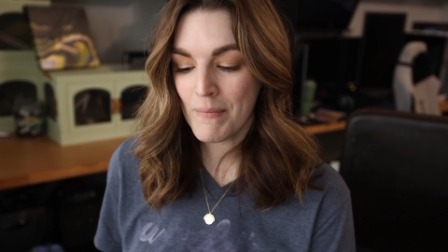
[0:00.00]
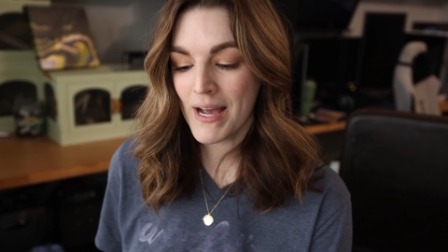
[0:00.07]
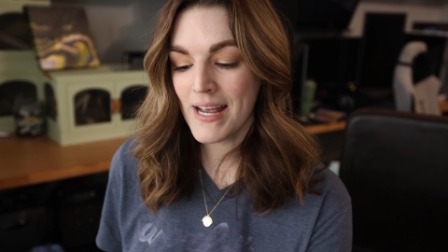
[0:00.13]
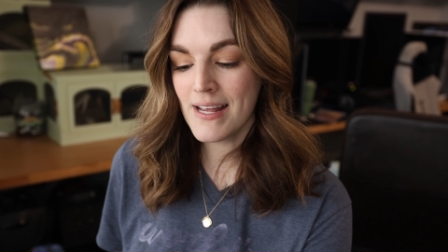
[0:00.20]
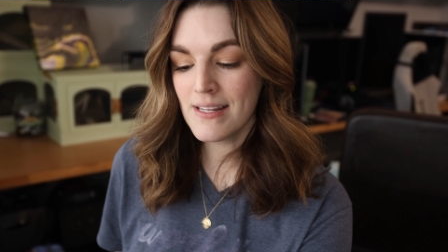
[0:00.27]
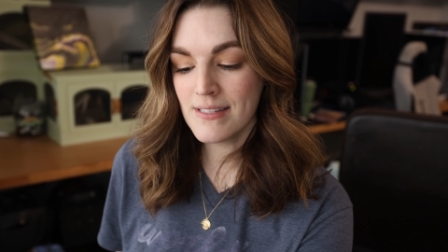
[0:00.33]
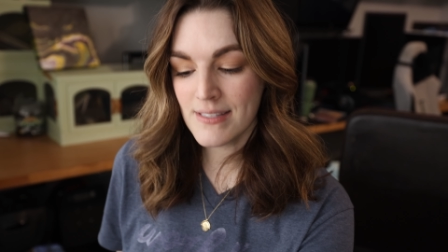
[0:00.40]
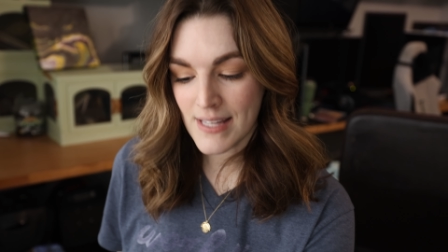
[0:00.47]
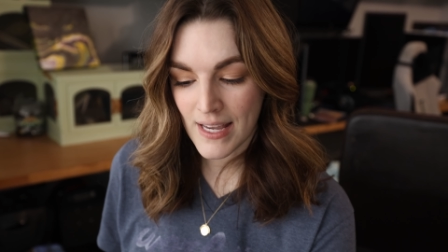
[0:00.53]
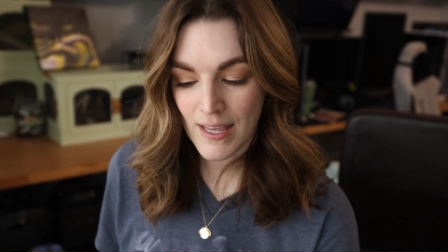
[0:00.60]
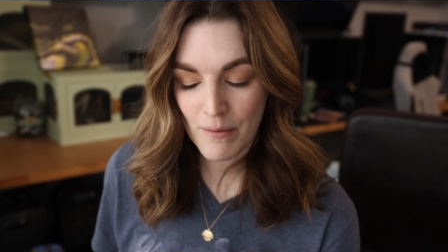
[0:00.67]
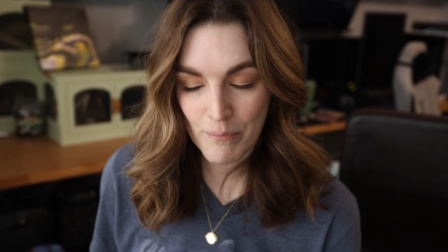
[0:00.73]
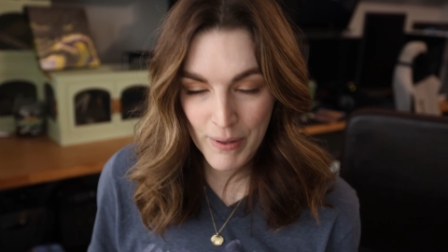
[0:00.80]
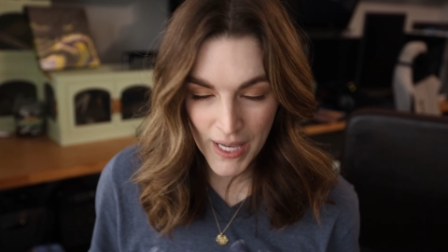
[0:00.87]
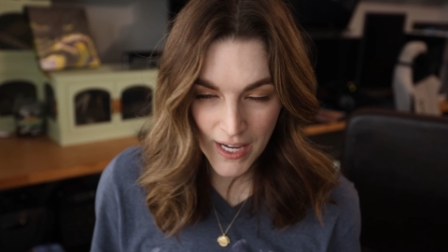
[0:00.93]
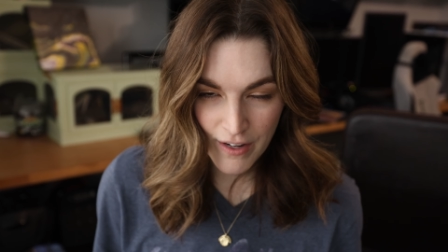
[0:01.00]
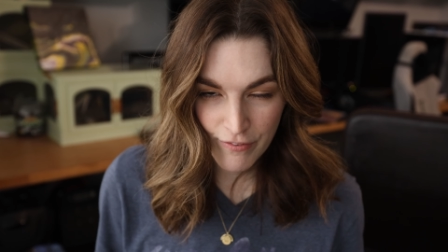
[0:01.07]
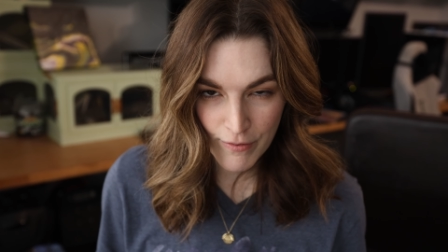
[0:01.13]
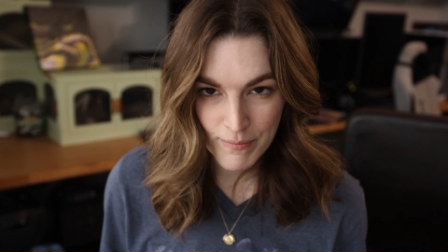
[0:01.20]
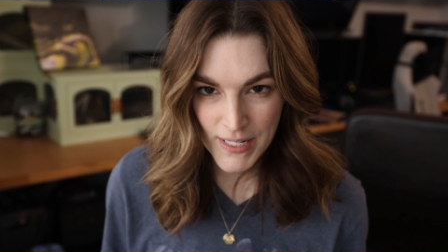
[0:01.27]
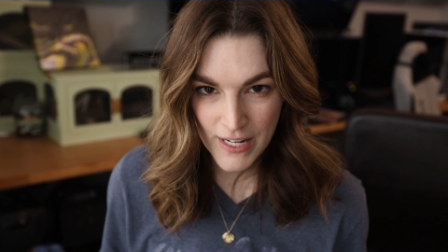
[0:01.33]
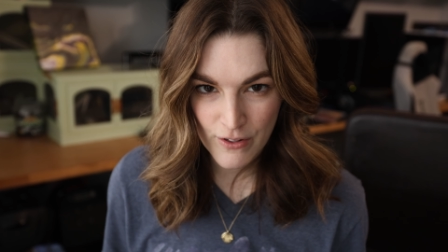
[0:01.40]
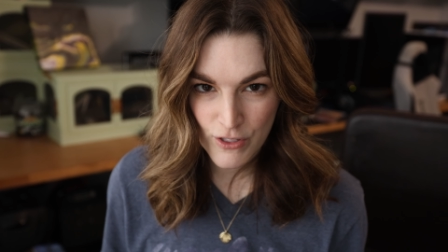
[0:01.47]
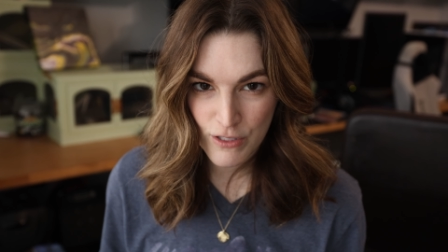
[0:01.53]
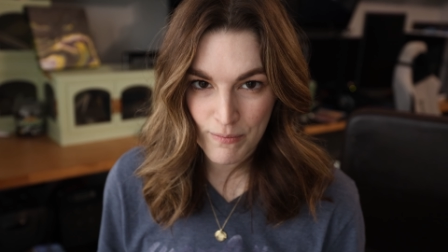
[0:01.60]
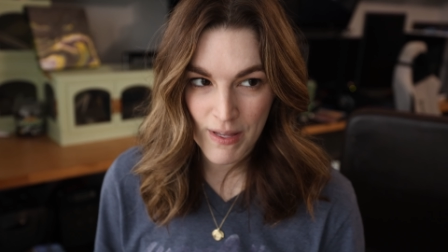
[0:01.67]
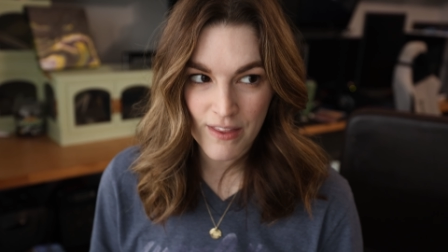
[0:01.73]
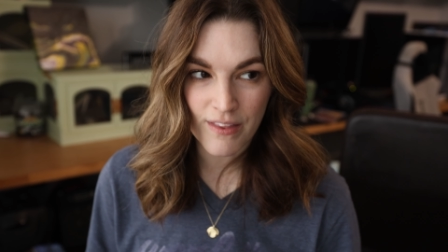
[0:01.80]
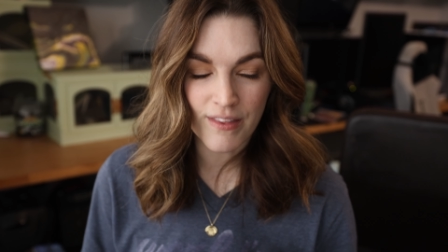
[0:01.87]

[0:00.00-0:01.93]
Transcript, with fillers: my second pick from Daniel Smith.